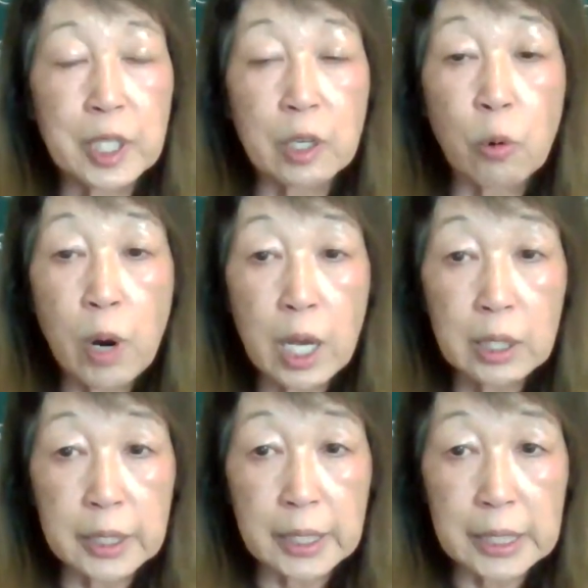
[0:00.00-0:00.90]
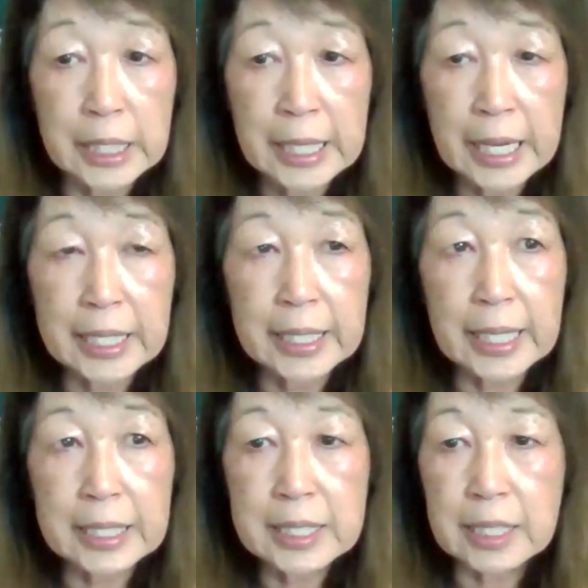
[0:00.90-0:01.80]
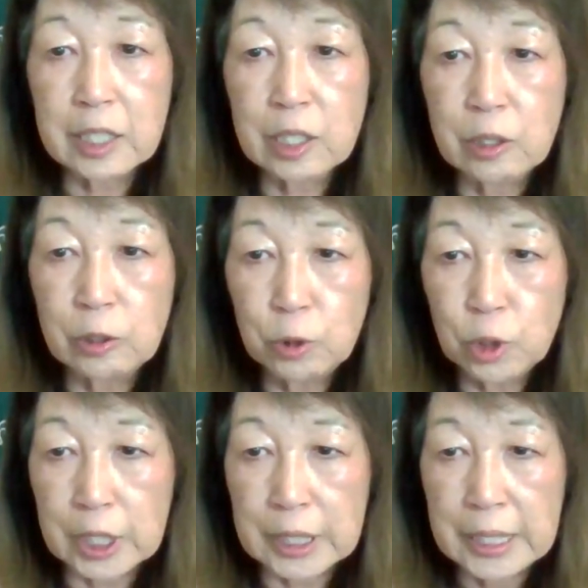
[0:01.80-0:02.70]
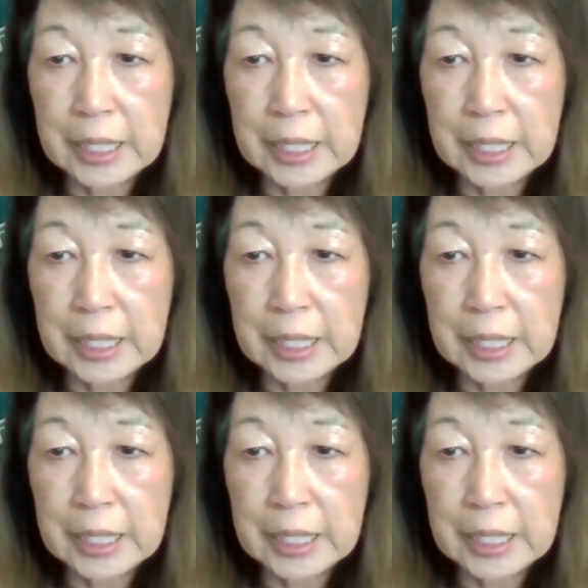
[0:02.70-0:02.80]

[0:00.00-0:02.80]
equality and against exclusion.